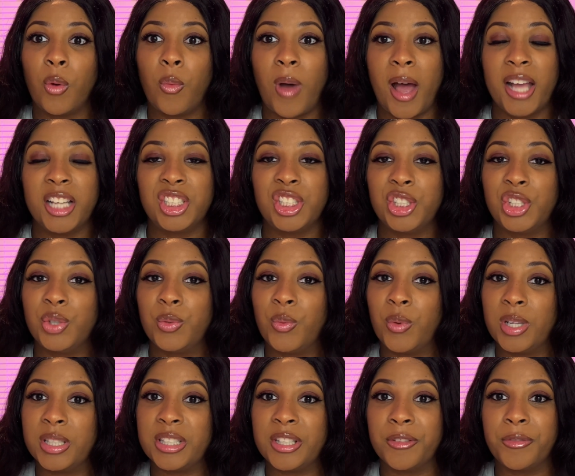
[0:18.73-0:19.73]
why should you
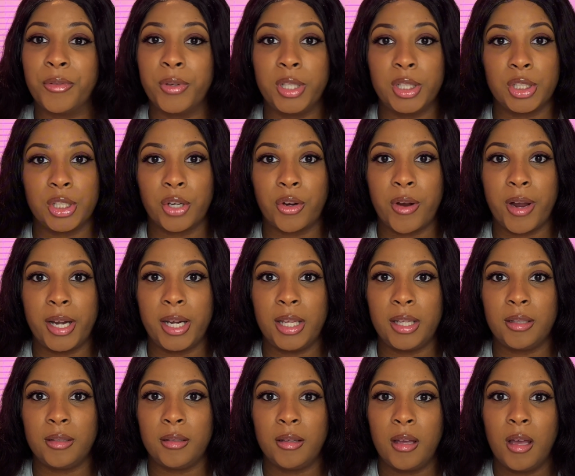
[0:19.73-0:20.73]
want to freeze your
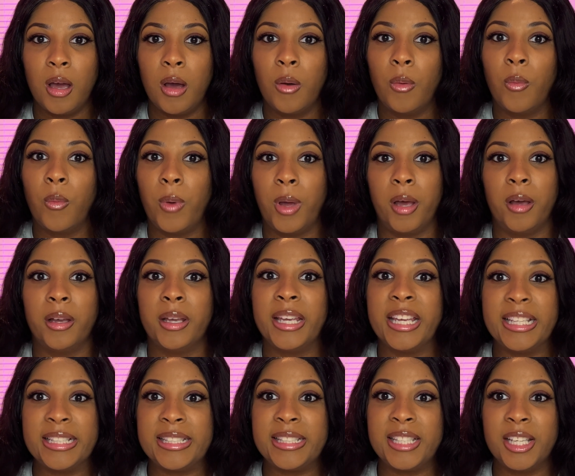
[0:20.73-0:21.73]
credit? Well,
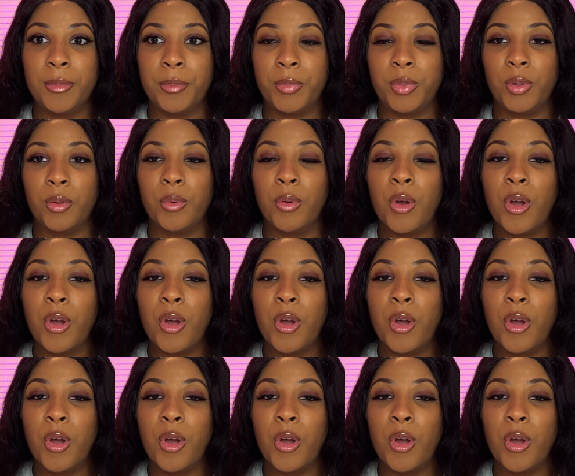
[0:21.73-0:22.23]
it's simple.